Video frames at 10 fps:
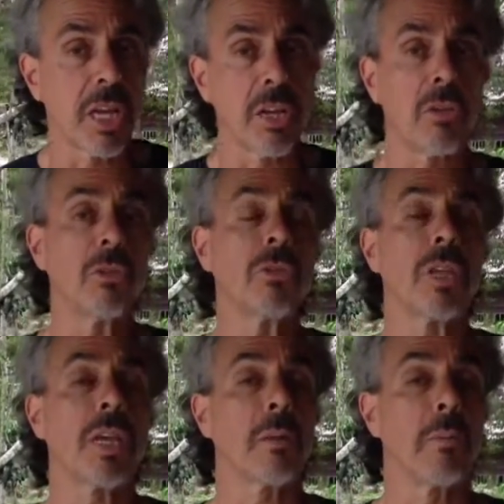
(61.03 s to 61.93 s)
and
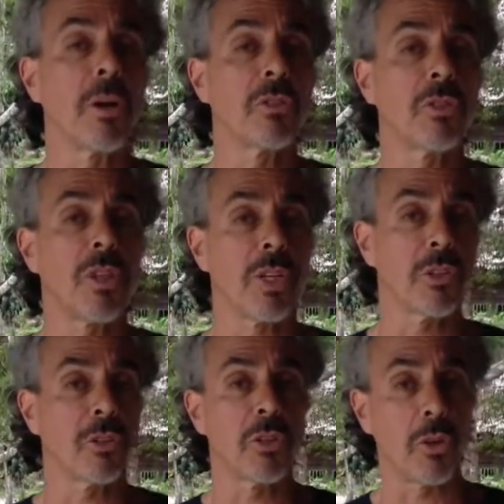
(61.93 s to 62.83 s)
usually at most
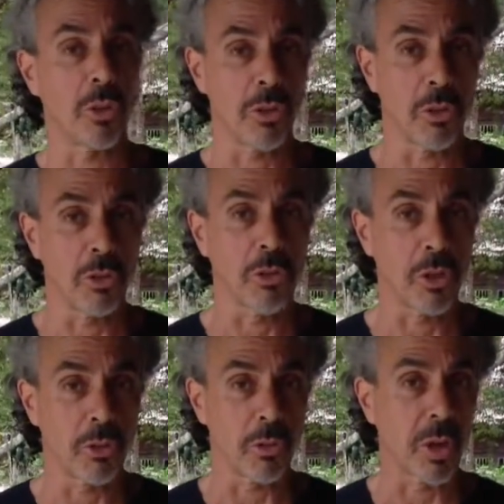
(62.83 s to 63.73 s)
centers you can choose
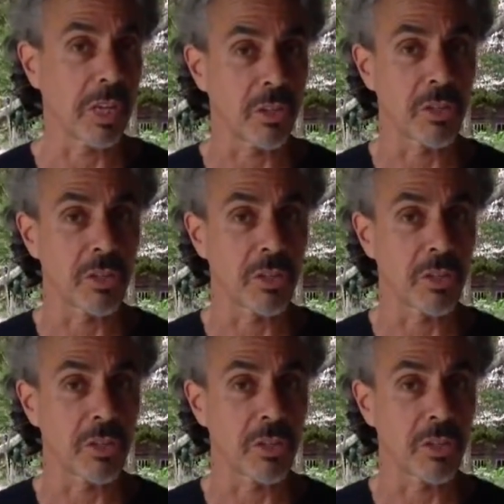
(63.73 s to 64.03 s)
to drink a